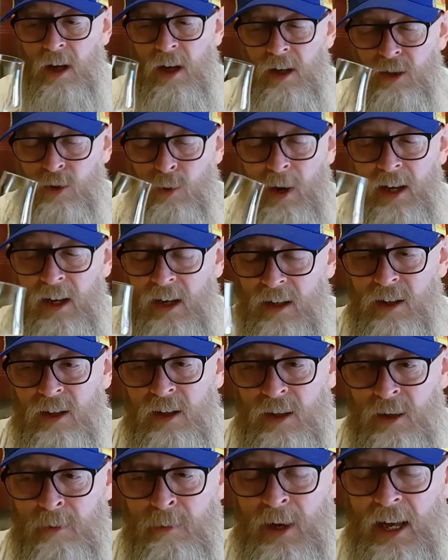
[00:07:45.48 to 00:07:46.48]
it's
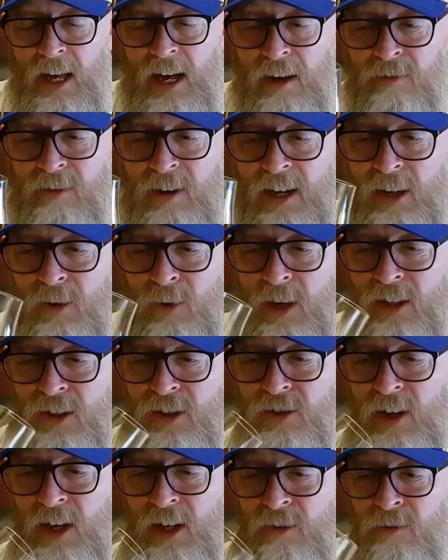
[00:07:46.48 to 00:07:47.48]
quite to me I find quite
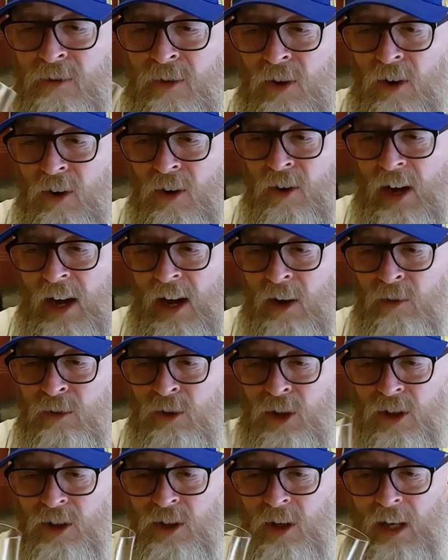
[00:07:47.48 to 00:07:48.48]
strange for uh,
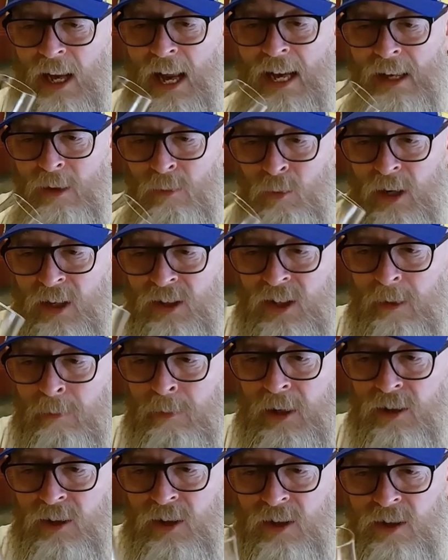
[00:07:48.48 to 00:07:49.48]
such a light whiskey
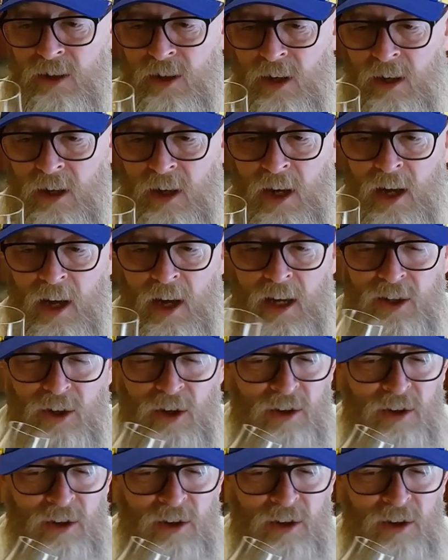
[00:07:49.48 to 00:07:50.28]
because it's it's